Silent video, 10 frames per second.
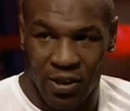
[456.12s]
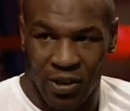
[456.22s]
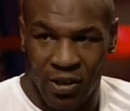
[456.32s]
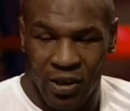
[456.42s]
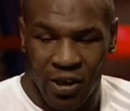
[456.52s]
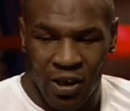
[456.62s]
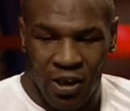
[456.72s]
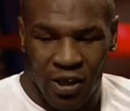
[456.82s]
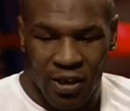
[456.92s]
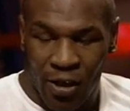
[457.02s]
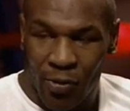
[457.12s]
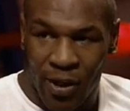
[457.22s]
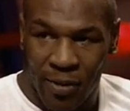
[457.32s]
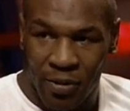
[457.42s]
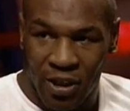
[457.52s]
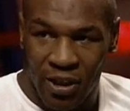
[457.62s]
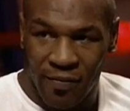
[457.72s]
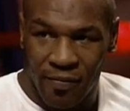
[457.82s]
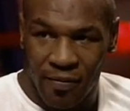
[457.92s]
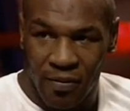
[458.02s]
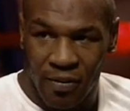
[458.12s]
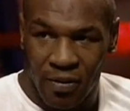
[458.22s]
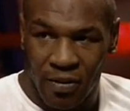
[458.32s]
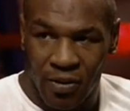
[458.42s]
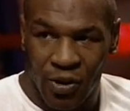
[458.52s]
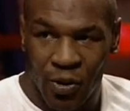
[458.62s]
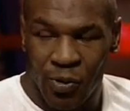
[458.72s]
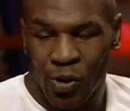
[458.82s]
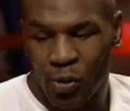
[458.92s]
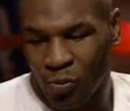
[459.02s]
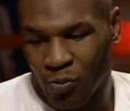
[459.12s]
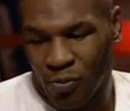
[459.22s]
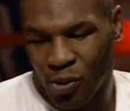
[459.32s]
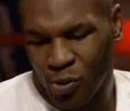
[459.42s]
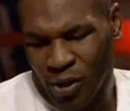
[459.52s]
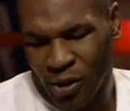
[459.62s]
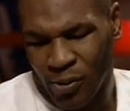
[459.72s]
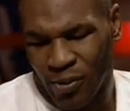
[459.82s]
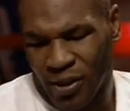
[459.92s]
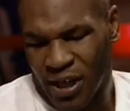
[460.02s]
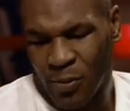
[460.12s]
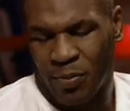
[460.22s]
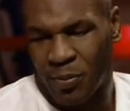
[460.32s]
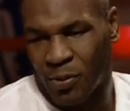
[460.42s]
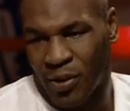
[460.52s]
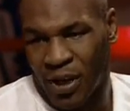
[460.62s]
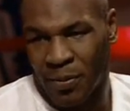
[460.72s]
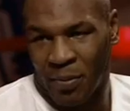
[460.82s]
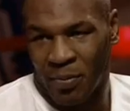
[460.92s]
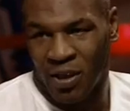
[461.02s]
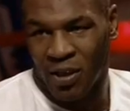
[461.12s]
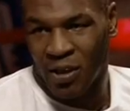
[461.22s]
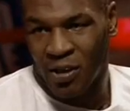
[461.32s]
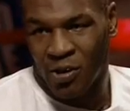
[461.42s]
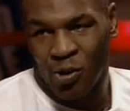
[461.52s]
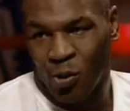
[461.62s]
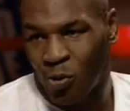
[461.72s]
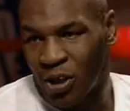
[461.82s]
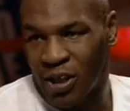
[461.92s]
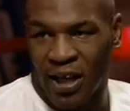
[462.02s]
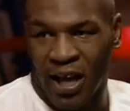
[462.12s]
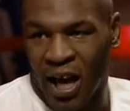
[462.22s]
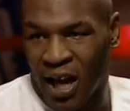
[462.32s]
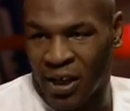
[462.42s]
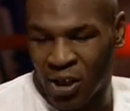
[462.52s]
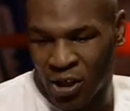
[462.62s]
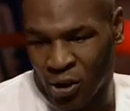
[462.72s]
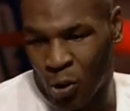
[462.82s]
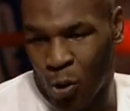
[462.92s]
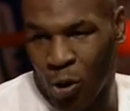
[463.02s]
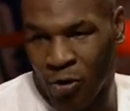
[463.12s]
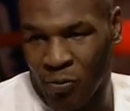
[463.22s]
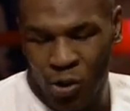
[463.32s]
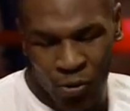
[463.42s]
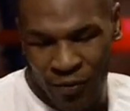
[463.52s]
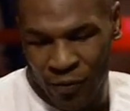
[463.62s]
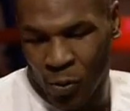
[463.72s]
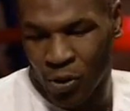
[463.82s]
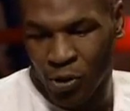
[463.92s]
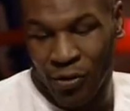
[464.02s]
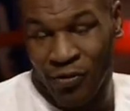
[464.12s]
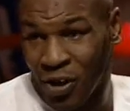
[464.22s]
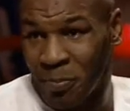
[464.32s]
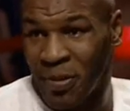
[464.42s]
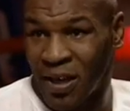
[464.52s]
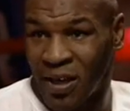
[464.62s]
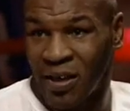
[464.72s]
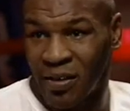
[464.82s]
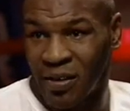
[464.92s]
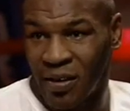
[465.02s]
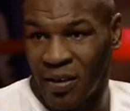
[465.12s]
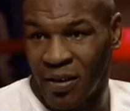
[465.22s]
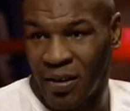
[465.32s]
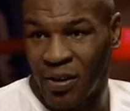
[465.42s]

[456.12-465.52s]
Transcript: to me. That's what I believe. You just hear what people say about me. You don't look in their eye and look in the core of them. You don't even know you're a young man